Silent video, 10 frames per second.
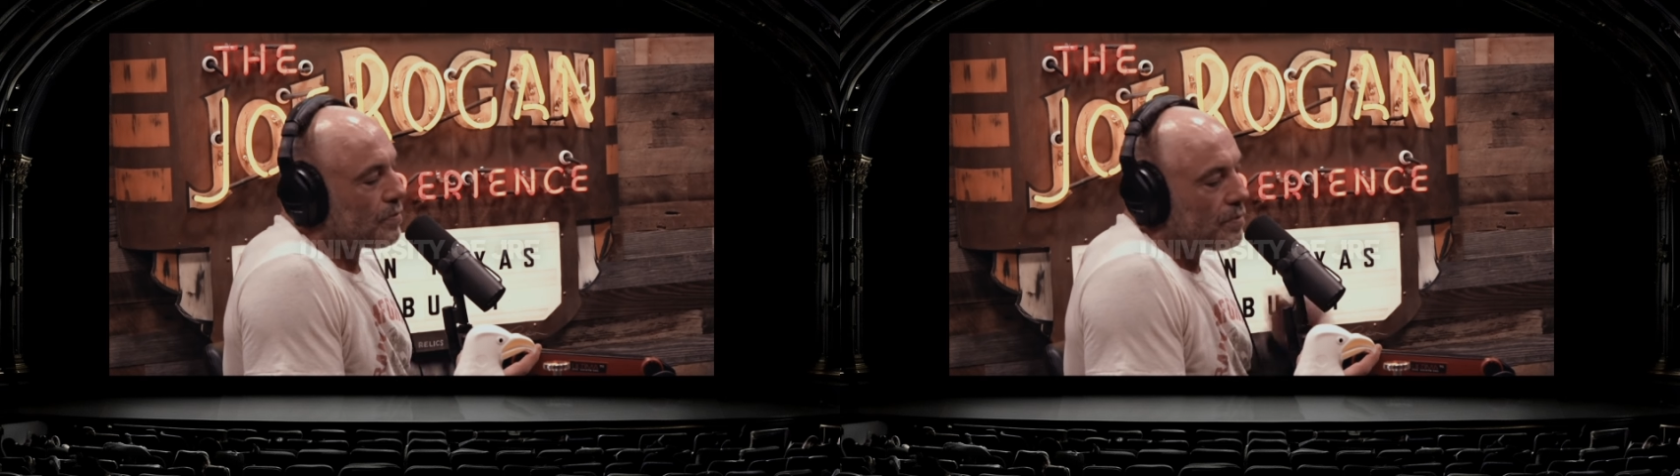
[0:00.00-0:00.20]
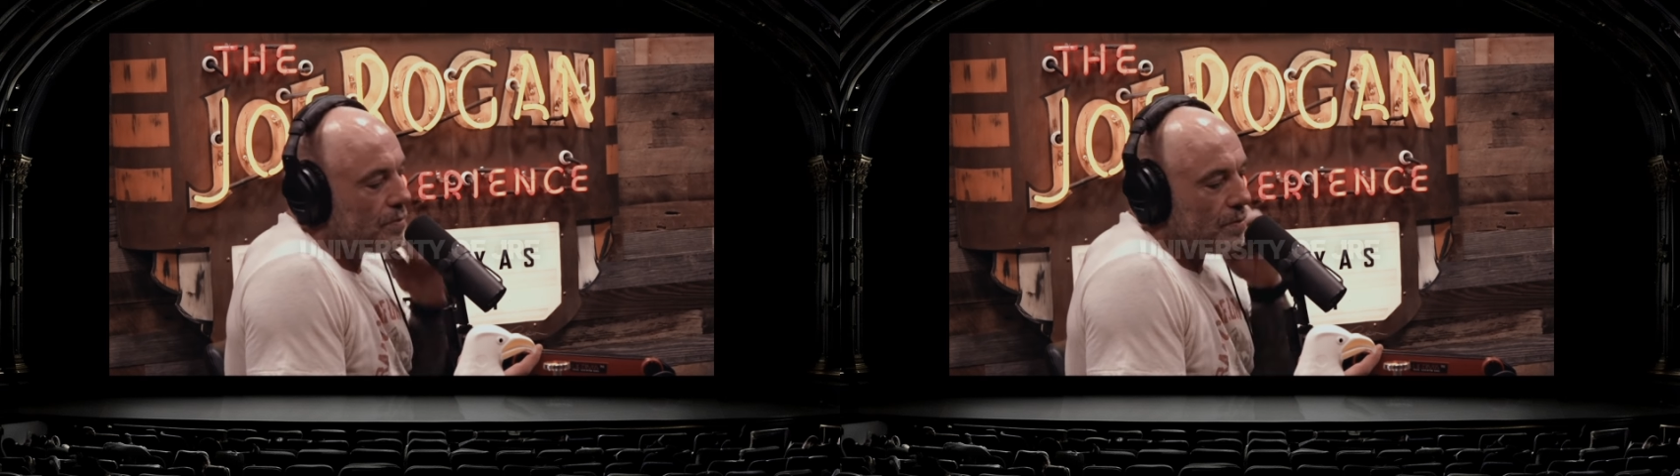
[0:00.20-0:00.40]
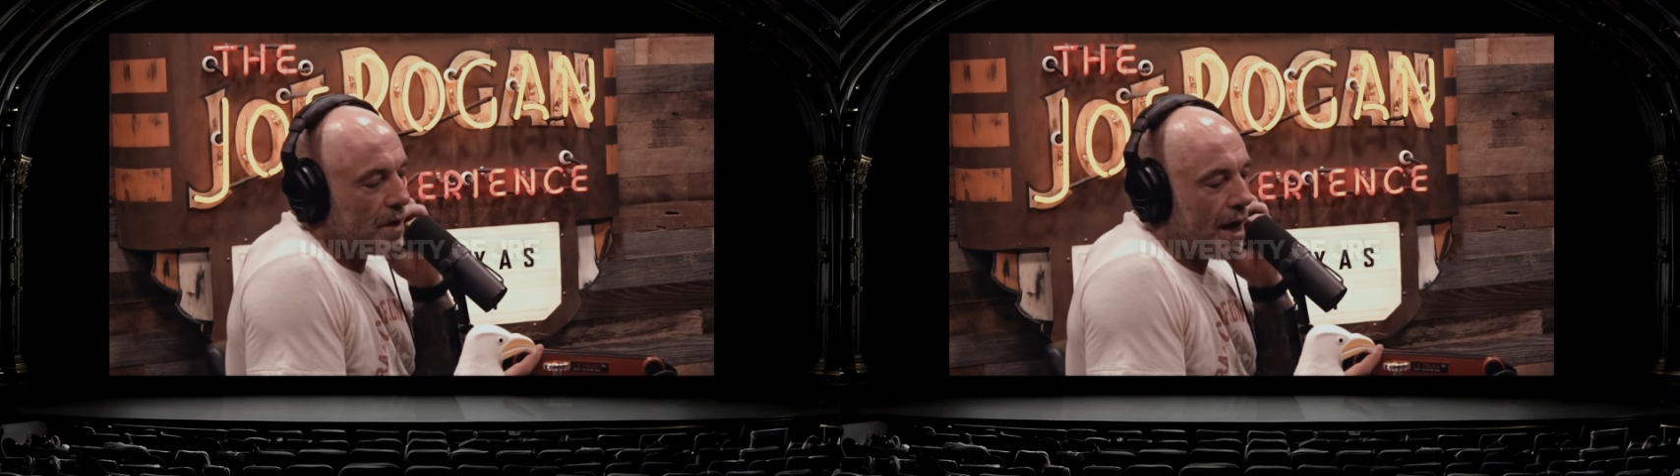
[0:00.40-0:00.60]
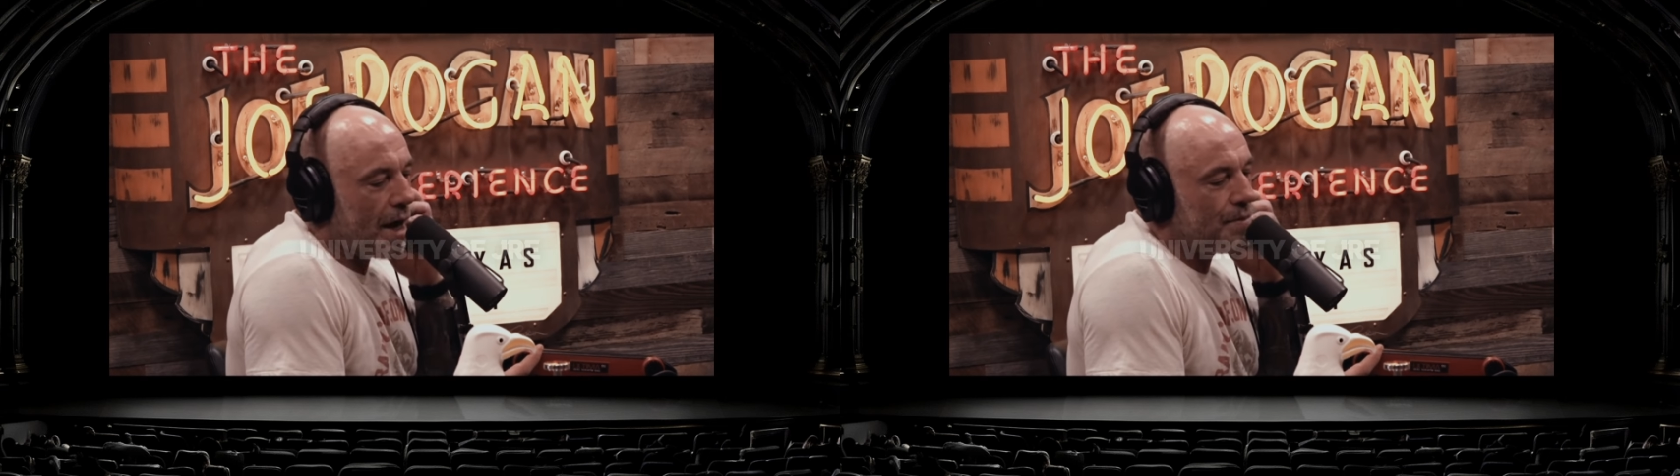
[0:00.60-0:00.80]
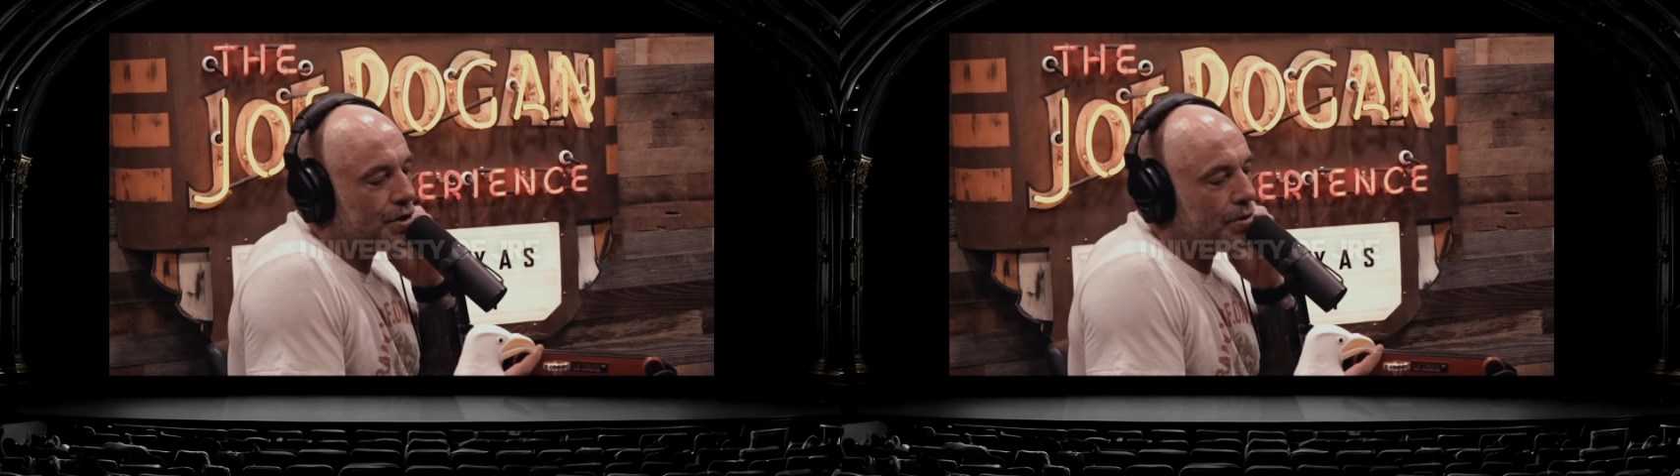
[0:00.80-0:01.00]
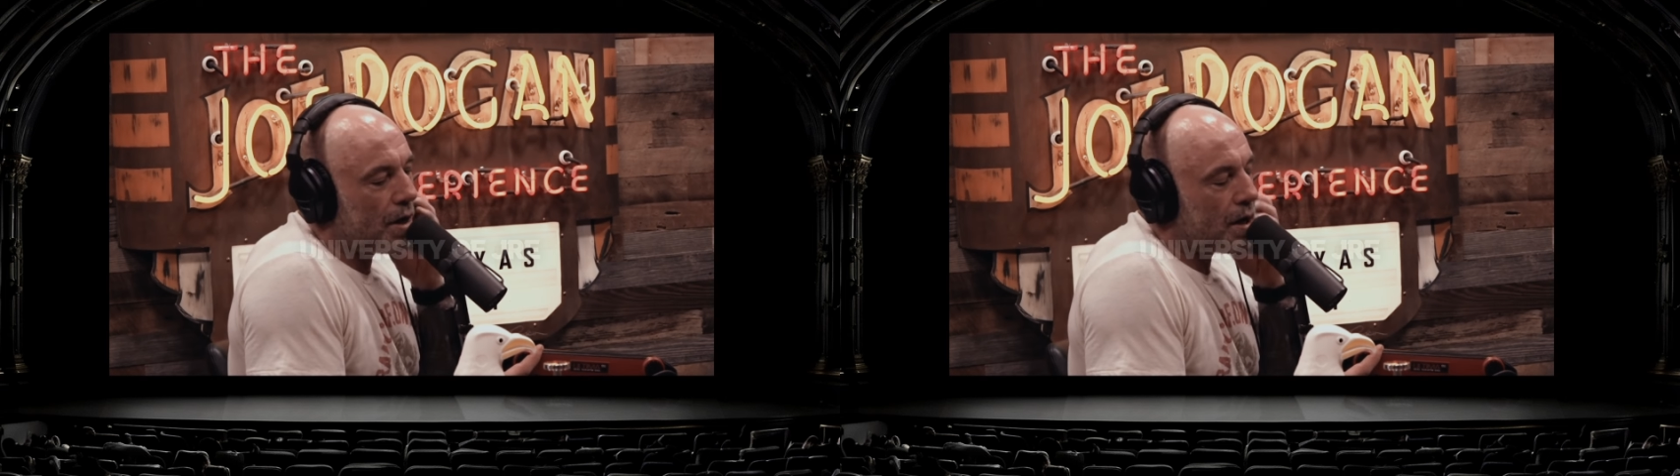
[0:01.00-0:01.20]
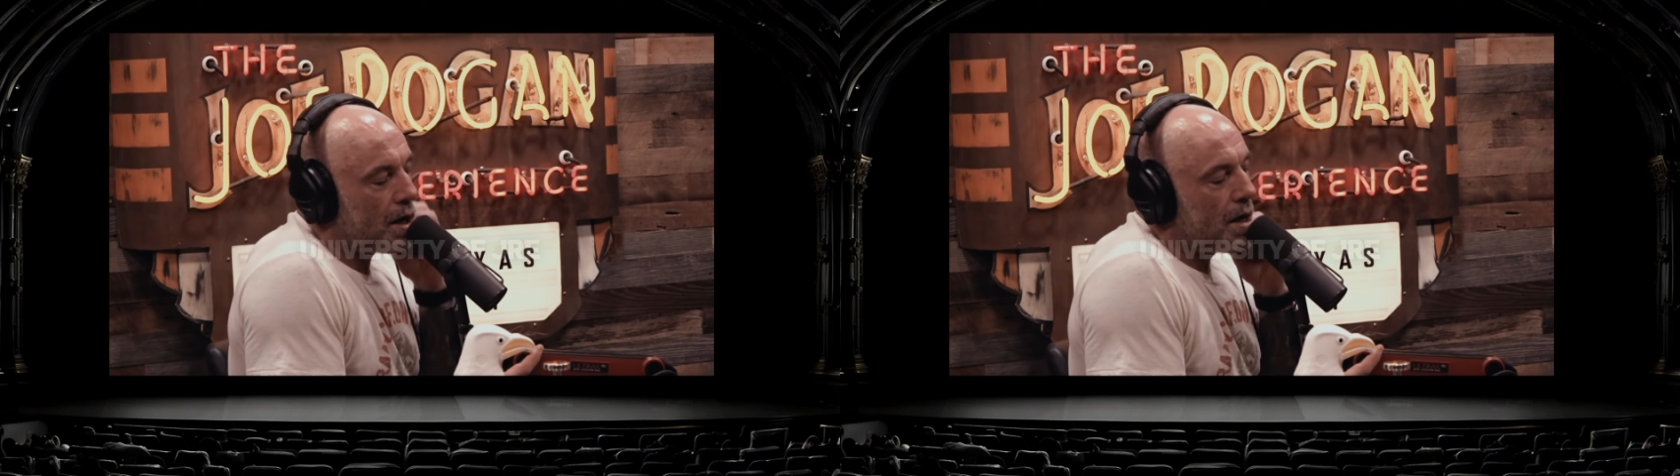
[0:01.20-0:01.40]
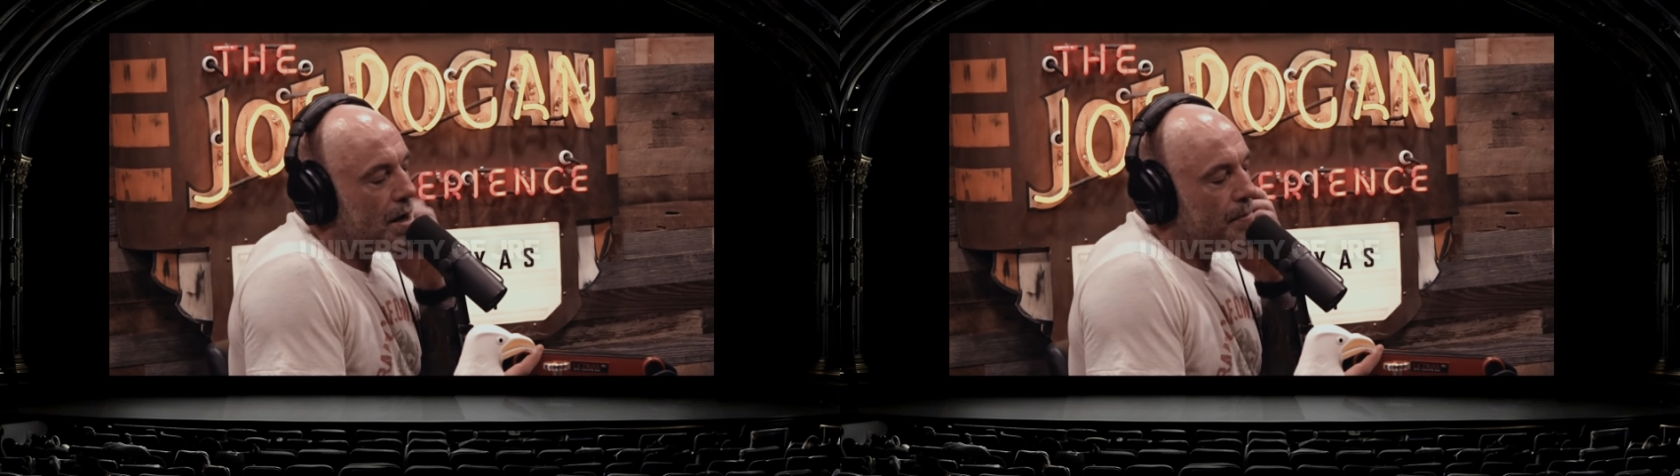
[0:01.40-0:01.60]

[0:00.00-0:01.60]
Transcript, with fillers: Like smaller, I'm but sure. more efficient.